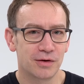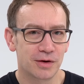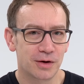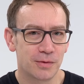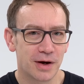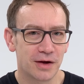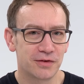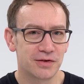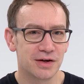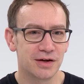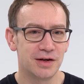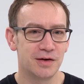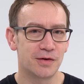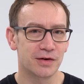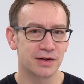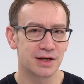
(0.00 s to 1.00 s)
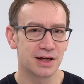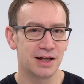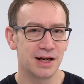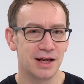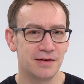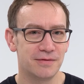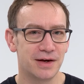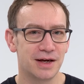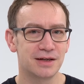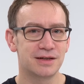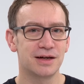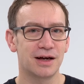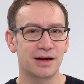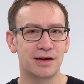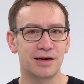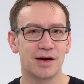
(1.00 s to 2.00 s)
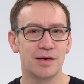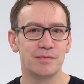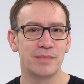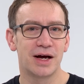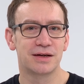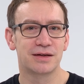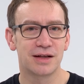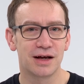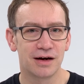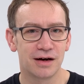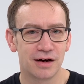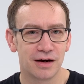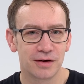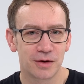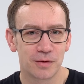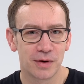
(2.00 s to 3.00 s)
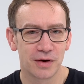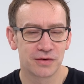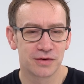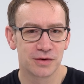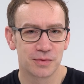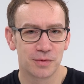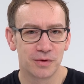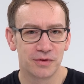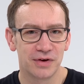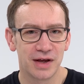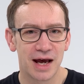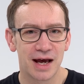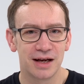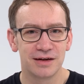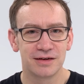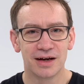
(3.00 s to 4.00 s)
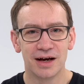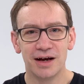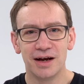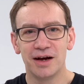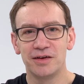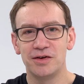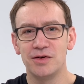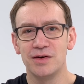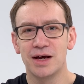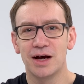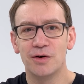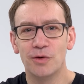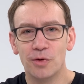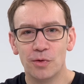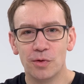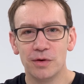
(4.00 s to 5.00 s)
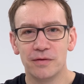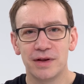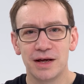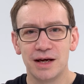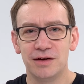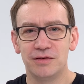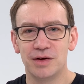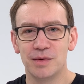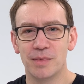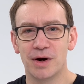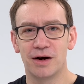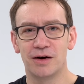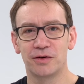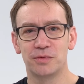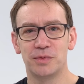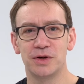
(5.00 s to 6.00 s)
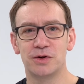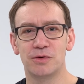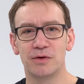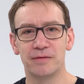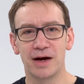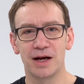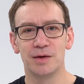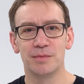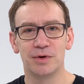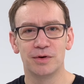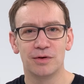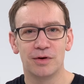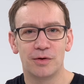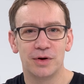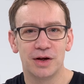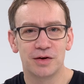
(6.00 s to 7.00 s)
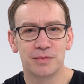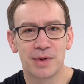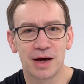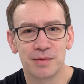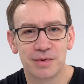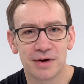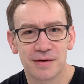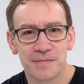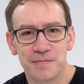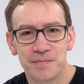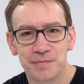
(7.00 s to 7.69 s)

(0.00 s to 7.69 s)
on a question, you've got to leave it and come back to that harder question towards the end so you can get all of the easy marks which are available on each paper.